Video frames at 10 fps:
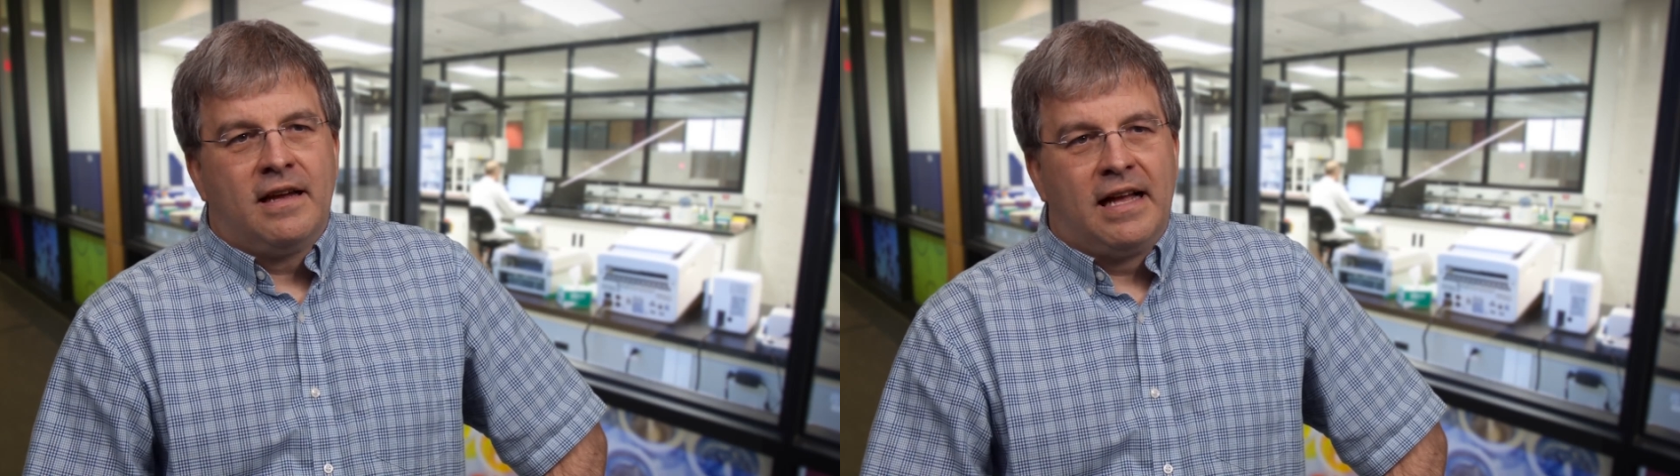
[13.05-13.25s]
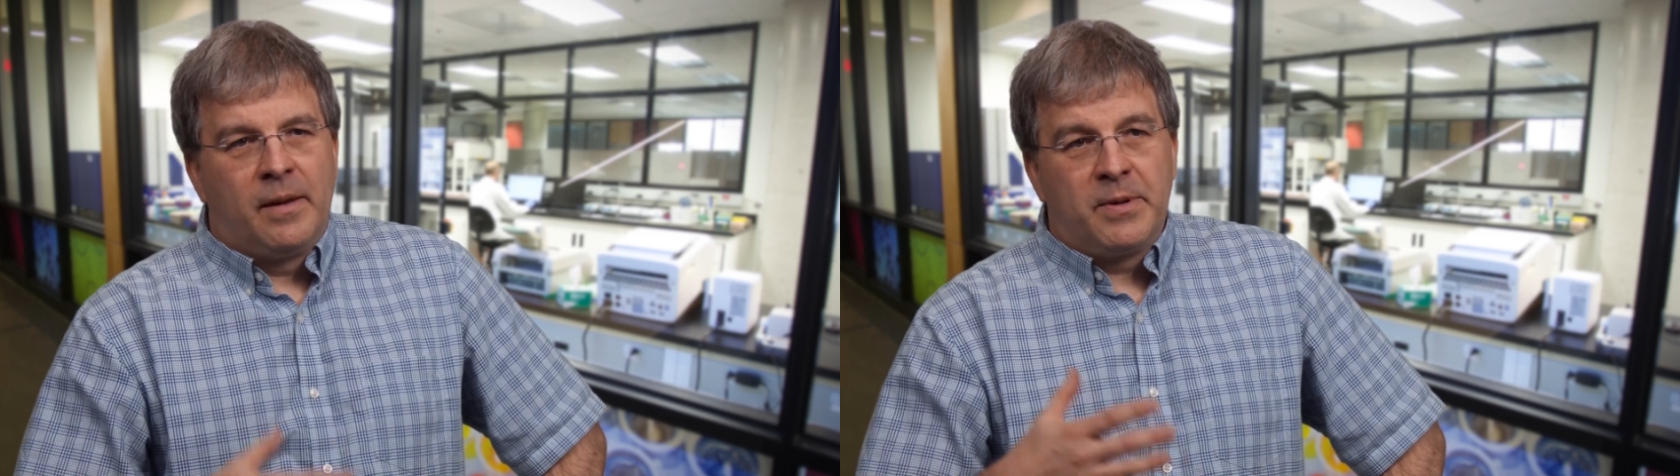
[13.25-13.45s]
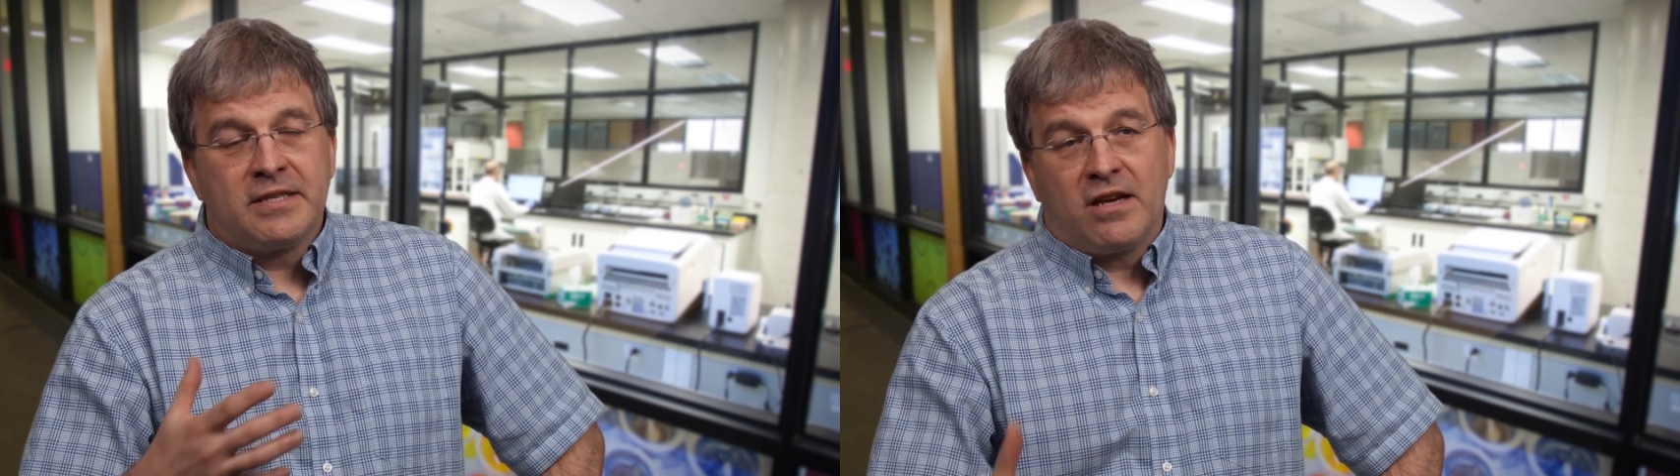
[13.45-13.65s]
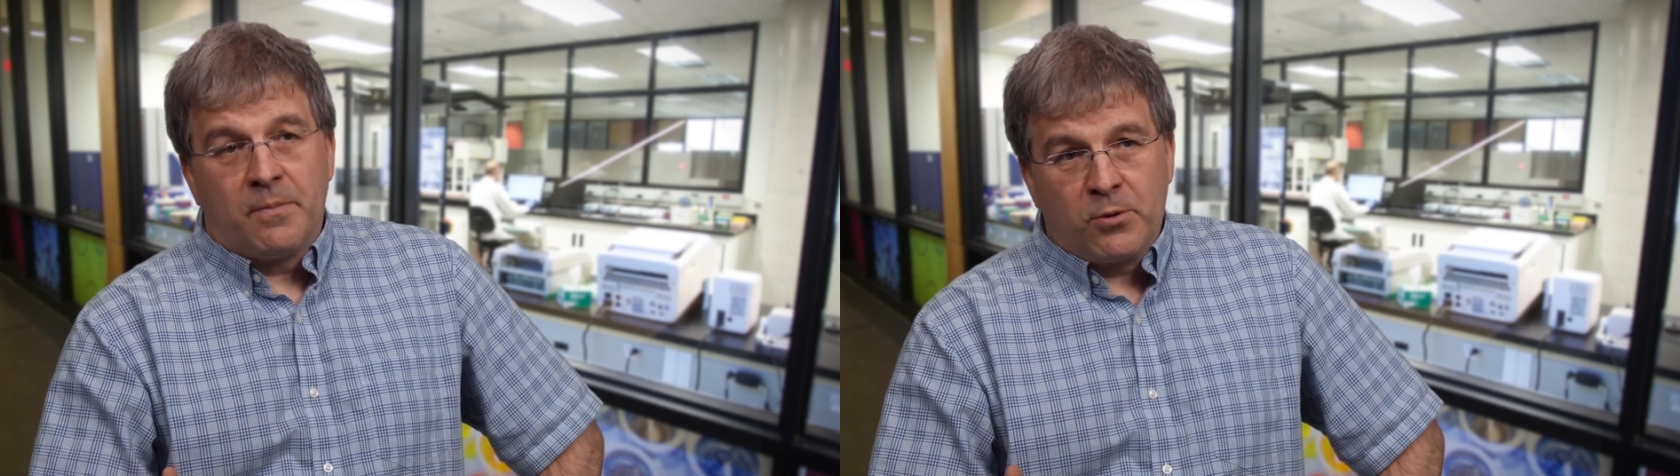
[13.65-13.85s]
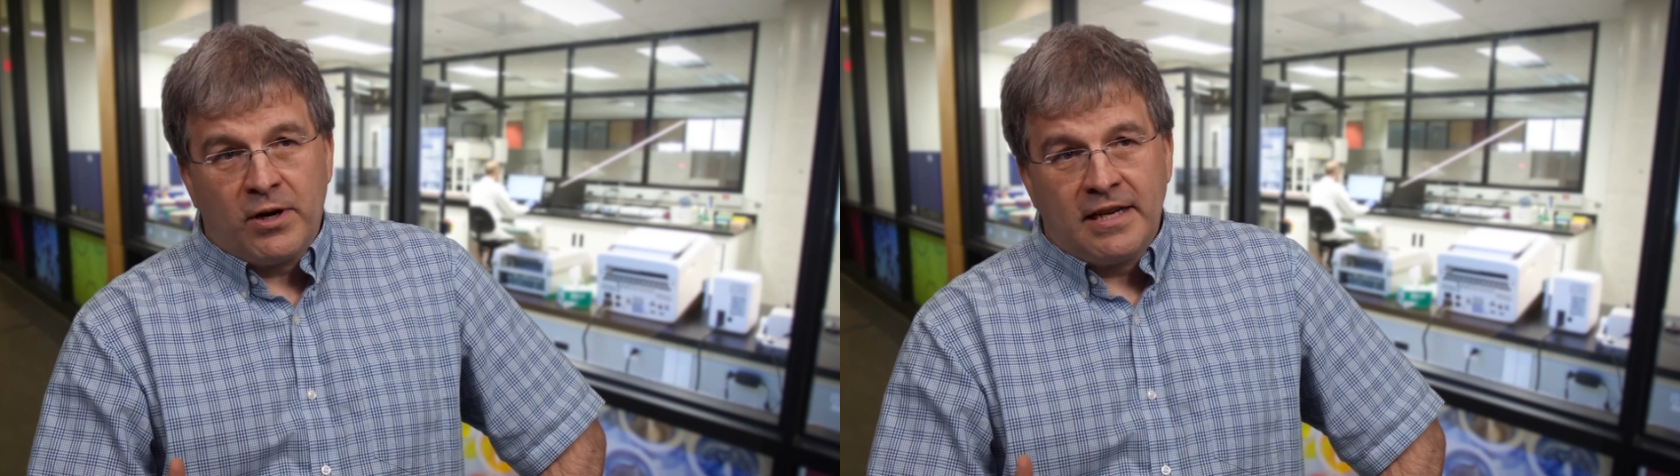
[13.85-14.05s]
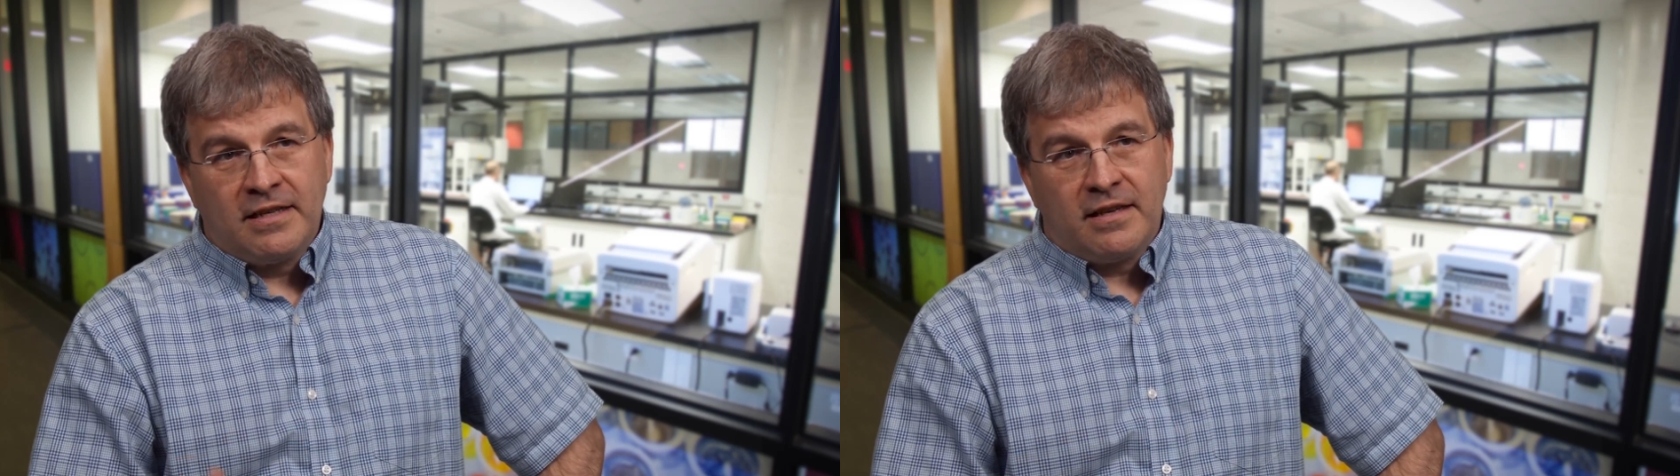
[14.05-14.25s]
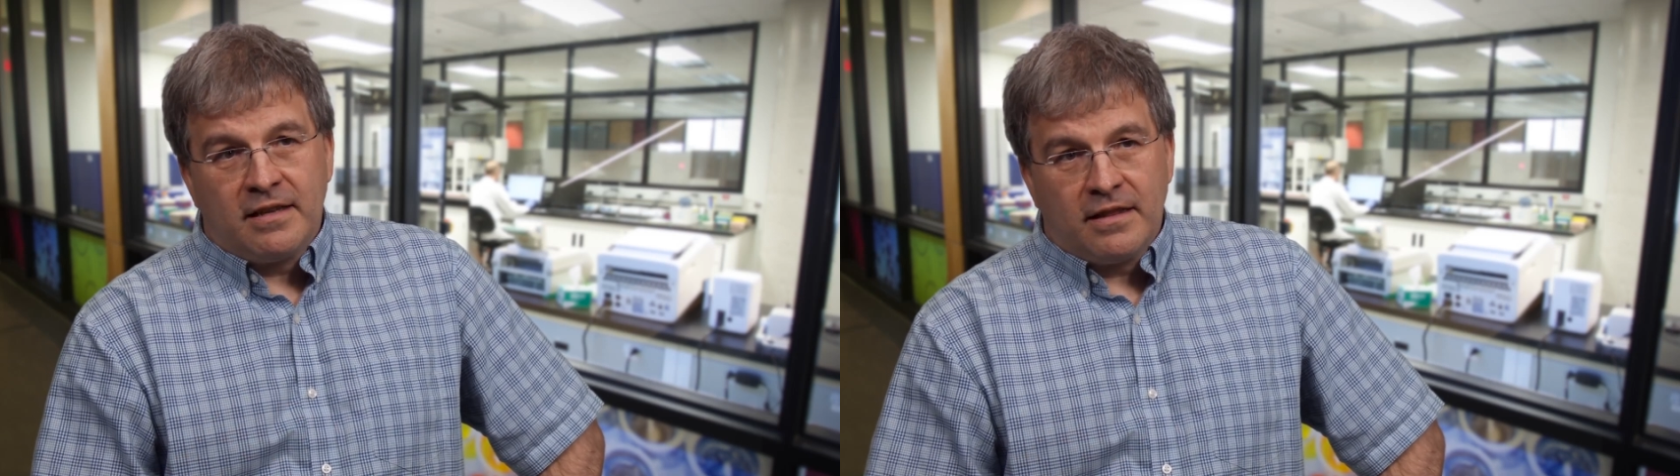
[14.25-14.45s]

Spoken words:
help us upgrade